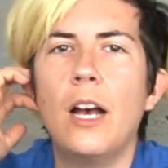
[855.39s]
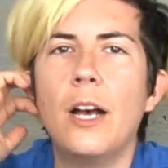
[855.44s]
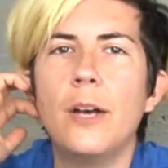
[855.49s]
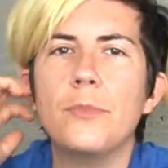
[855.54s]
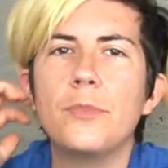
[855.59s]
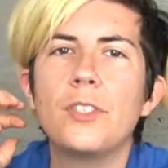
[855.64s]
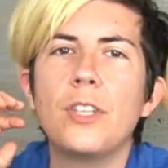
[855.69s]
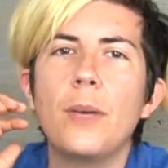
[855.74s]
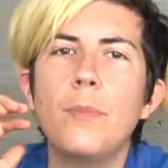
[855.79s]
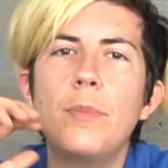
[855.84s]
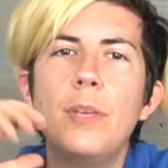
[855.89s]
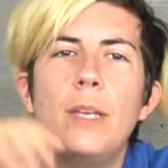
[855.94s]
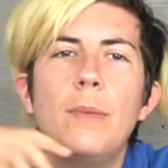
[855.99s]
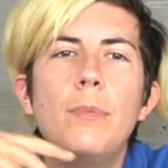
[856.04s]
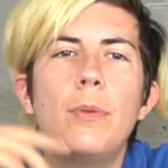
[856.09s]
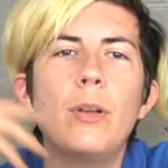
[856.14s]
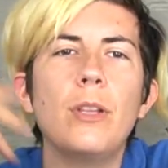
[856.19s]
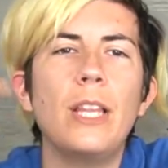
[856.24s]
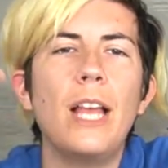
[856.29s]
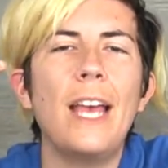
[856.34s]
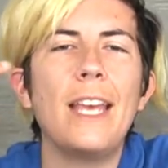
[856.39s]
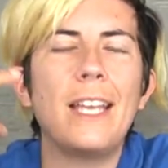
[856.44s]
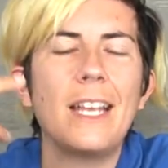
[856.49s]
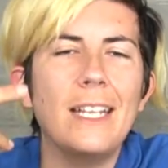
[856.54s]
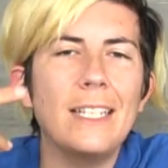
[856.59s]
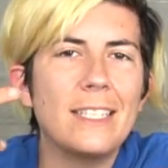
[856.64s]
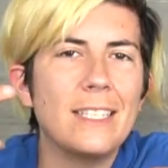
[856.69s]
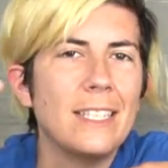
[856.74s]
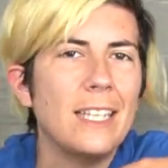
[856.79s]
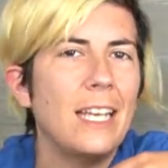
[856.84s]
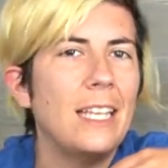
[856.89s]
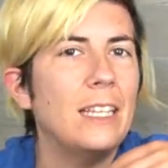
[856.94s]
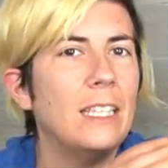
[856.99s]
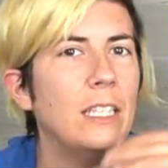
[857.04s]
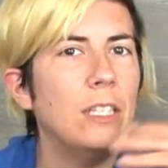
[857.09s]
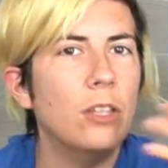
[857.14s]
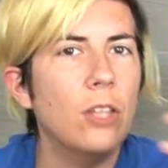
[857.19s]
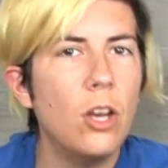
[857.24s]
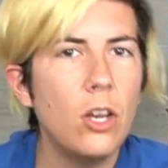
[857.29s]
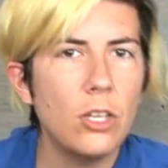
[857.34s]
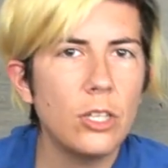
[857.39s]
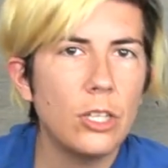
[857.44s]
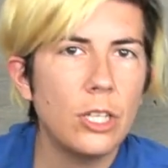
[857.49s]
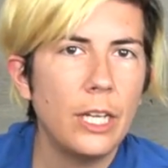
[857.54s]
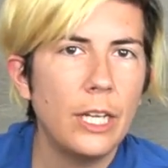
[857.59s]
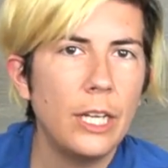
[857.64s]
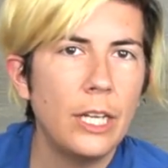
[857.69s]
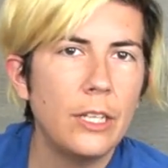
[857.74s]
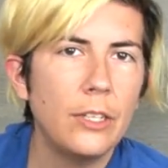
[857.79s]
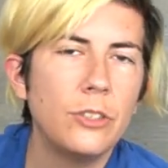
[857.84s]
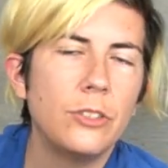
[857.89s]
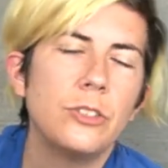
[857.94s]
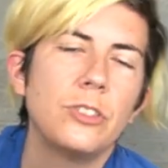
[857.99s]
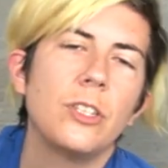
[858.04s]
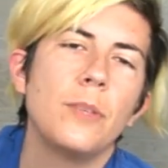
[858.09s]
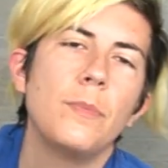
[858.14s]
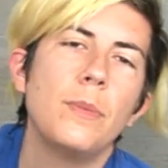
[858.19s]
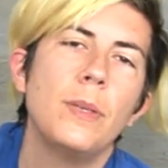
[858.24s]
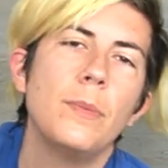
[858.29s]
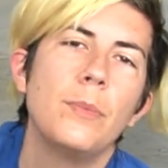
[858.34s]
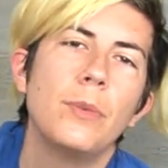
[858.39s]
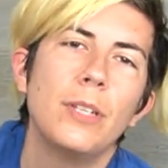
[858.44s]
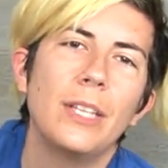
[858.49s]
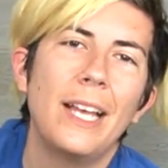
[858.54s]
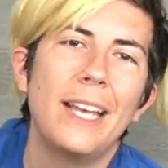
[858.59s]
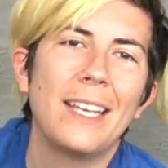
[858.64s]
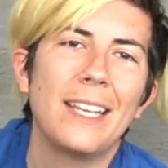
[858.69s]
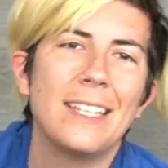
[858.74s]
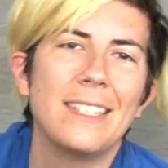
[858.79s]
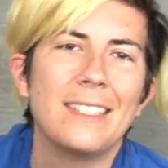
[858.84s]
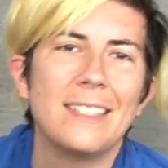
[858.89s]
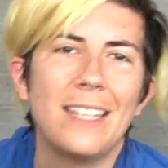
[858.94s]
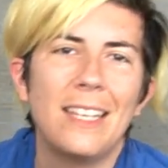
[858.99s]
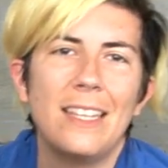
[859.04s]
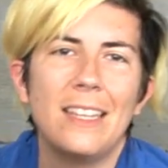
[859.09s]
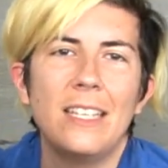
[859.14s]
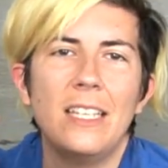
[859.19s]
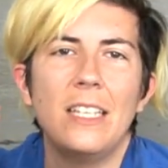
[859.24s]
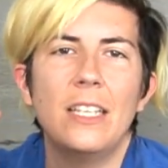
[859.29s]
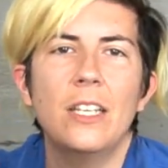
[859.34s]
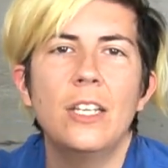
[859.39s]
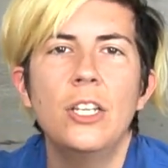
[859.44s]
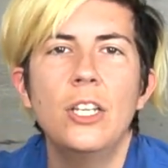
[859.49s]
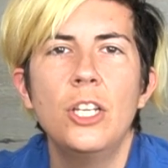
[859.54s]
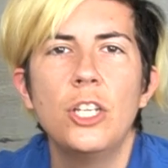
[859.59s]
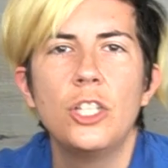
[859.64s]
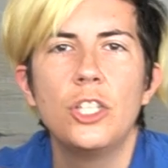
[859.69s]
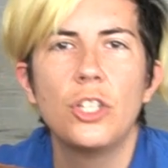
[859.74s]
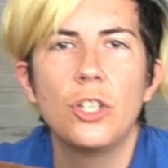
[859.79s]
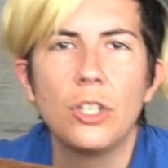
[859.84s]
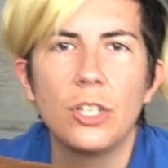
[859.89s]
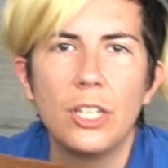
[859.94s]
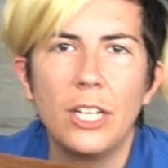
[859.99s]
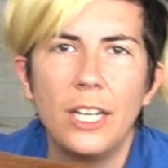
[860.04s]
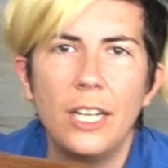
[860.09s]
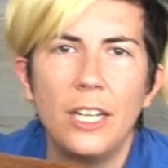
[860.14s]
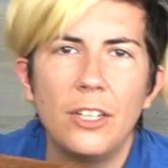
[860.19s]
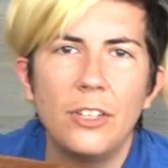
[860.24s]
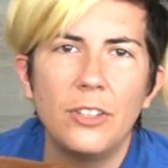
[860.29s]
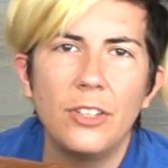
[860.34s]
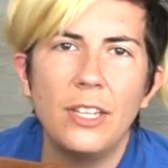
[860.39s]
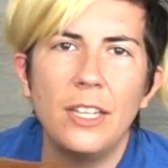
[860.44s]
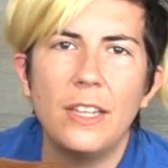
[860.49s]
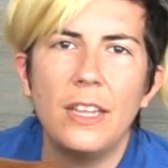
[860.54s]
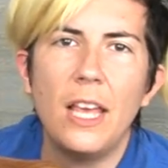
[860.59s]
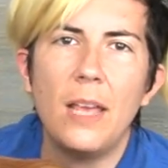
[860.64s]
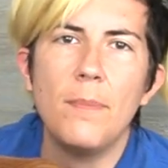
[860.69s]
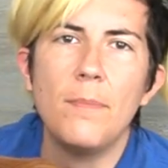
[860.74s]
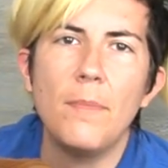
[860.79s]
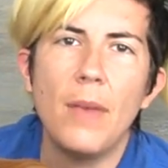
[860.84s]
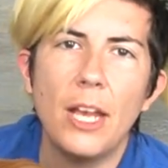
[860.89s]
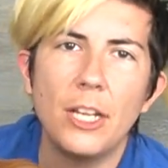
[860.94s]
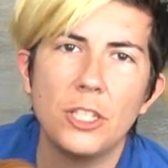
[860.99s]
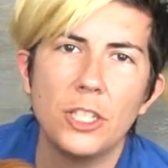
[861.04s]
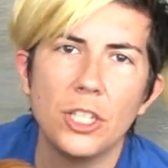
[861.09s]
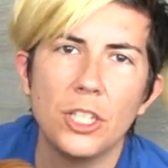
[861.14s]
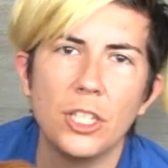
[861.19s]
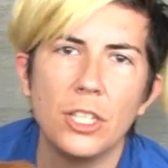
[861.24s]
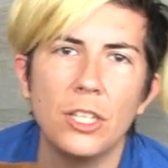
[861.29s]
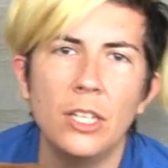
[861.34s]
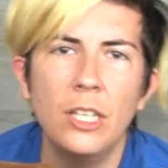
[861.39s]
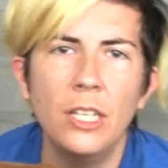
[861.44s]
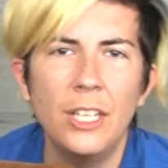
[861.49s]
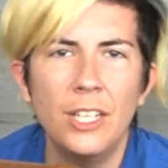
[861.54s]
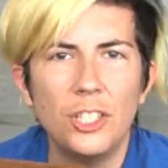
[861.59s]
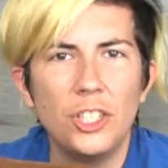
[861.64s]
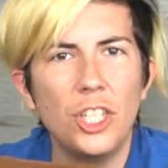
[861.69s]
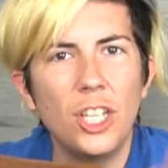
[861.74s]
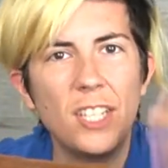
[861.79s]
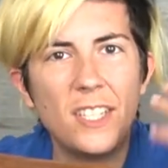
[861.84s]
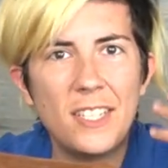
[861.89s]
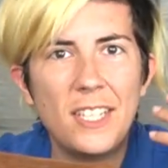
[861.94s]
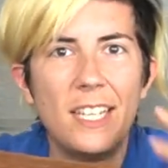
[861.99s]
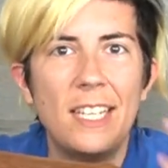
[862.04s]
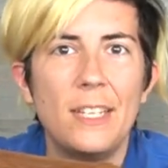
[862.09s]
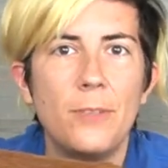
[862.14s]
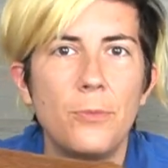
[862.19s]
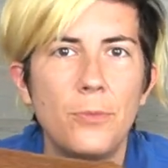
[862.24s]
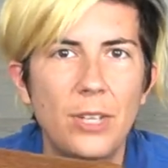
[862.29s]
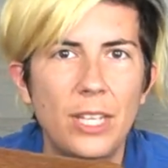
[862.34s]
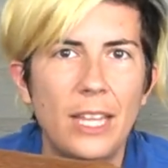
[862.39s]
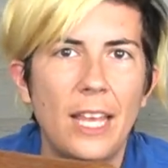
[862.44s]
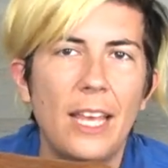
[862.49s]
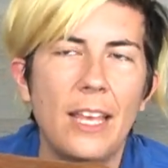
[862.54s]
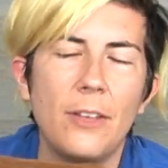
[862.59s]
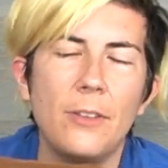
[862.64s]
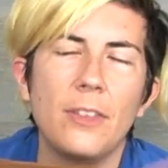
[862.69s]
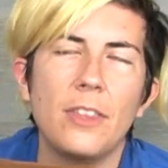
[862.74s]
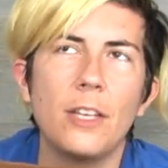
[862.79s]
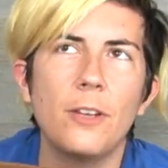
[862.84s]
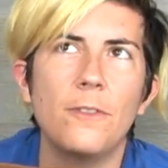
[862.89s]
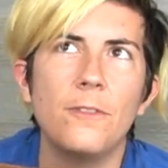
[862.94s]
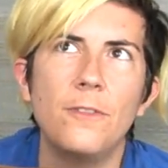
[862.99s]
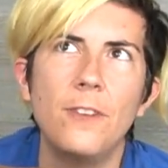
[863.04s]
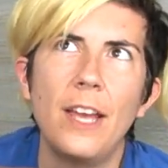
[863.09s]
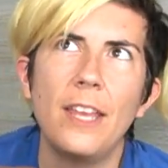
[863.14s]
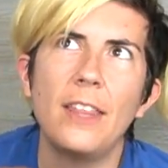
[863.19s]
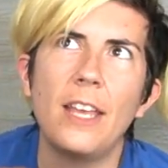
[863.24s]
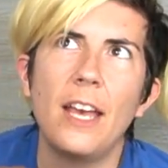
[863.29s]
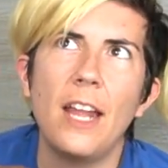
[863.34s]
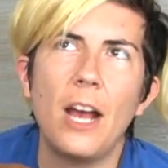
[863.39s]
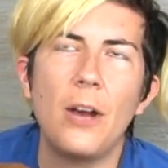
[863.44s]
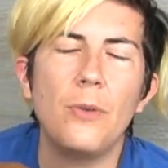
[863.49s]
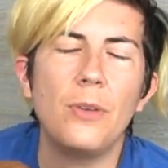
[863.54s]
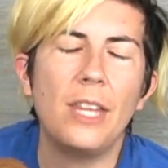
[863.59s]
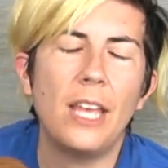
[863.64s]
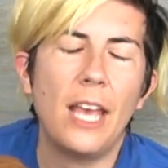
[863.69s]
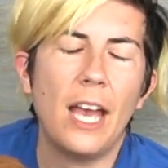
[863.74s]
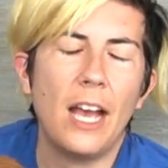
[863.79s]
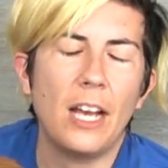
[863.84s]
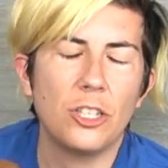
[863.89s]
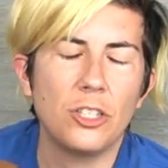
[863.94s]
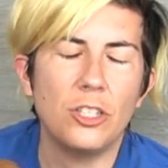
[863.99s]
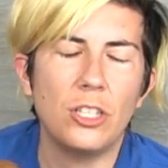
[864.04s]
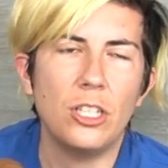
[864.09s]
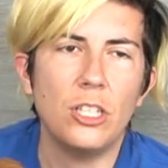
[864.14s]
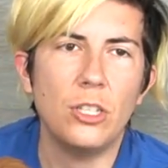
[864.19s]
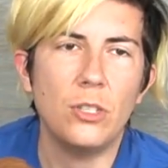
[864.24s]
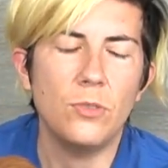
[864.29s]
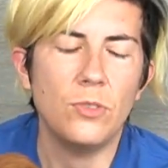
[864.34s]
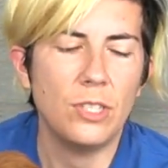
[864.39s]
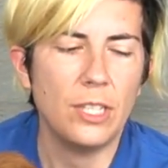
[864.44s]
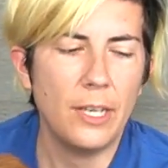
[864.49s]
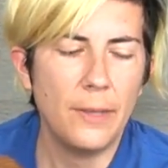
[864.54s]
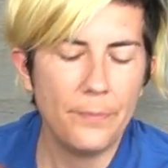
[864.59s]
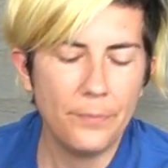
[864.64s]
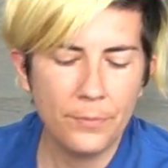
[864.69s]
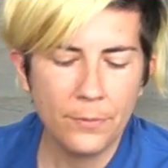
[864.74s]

Some people like a slightly longer handle. Some people like a slightly shorter handle than they measure just in when they'll find that out when they actually use it.